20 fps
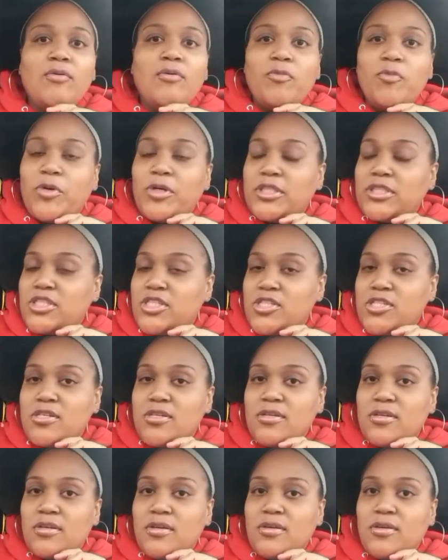which
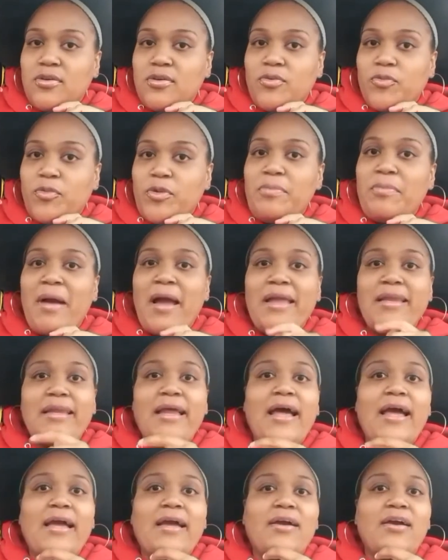we might
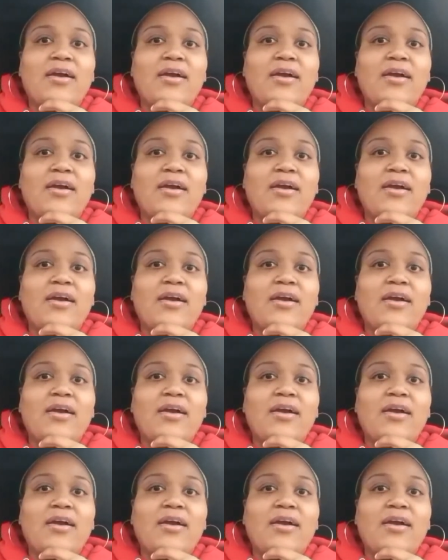not